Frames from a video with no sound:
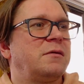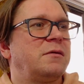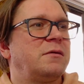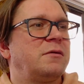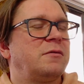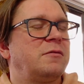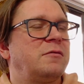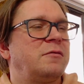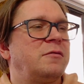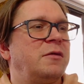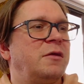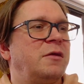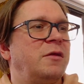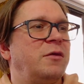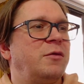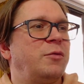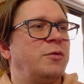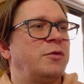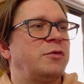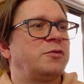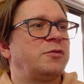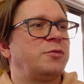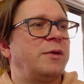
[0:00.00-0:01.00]
really
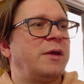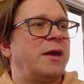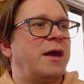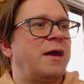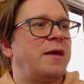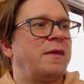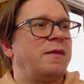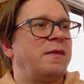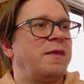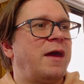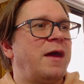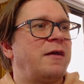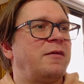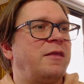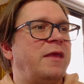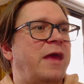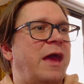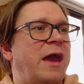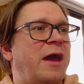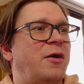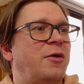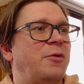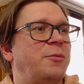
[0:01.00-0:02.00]
wish we had that
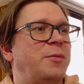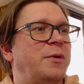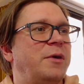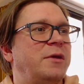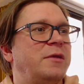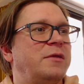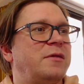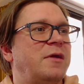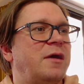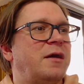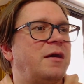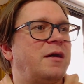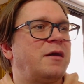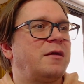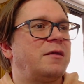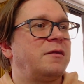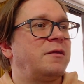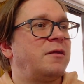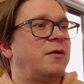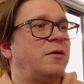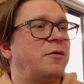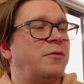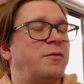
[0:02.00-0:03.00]
now, but
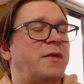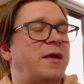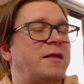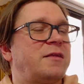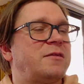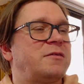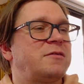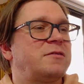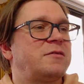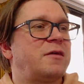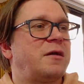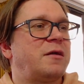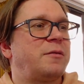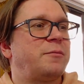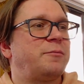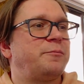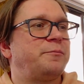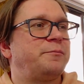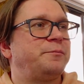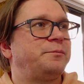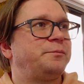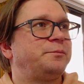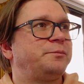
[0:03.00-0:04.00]
no, that's
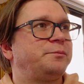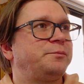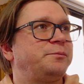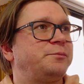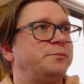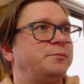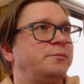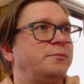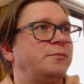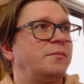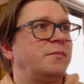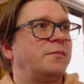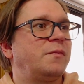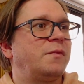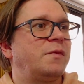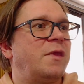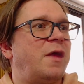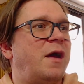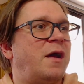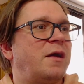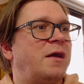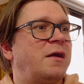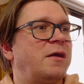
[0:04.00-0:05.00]

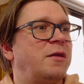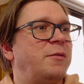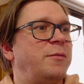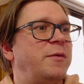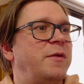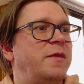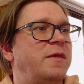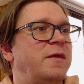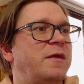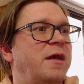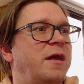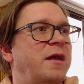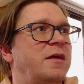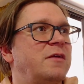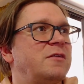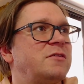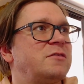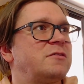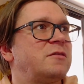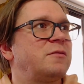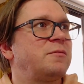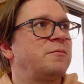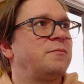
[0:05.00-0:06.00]
not going to be the
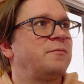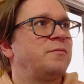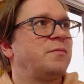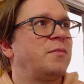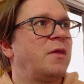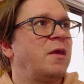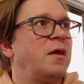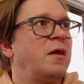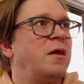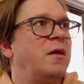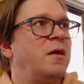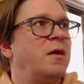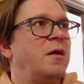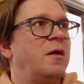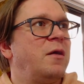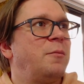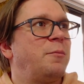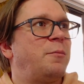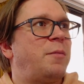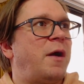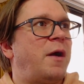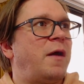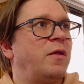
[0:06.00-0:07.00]
case.
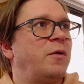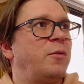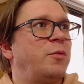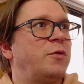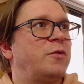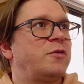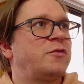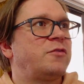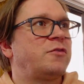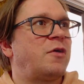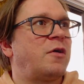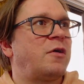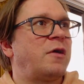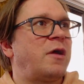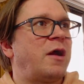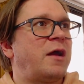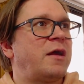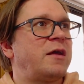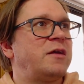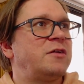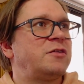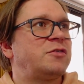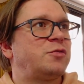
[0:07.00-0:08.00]
Bollywood star
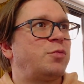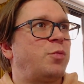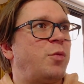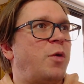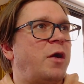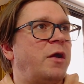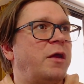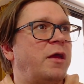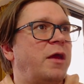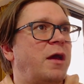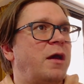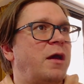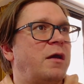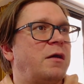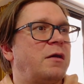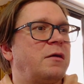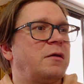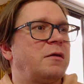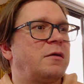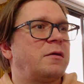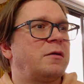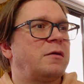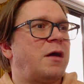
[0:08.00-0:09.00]

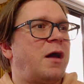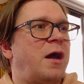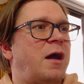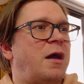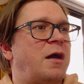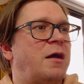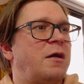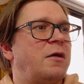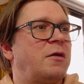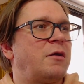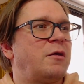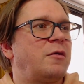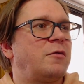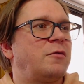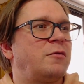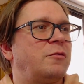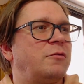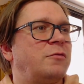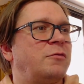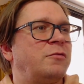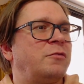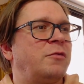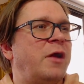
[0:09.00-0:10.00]
Aishwarya
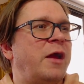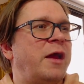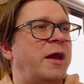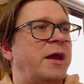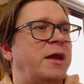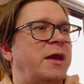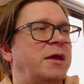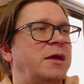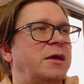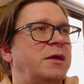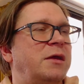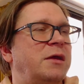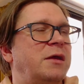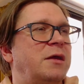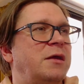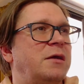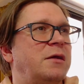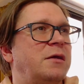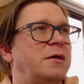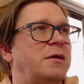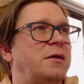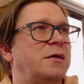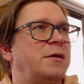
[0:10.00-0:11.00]
Ray
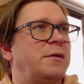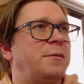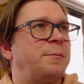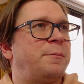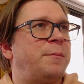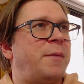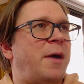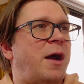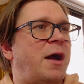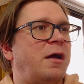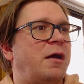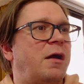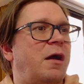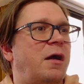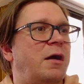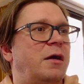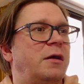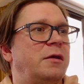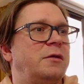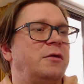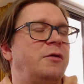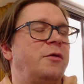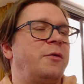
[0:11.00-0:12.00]

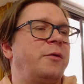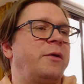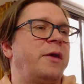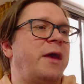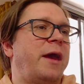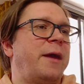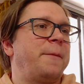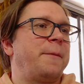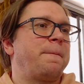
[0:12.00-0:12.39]
Bachchan. Okay.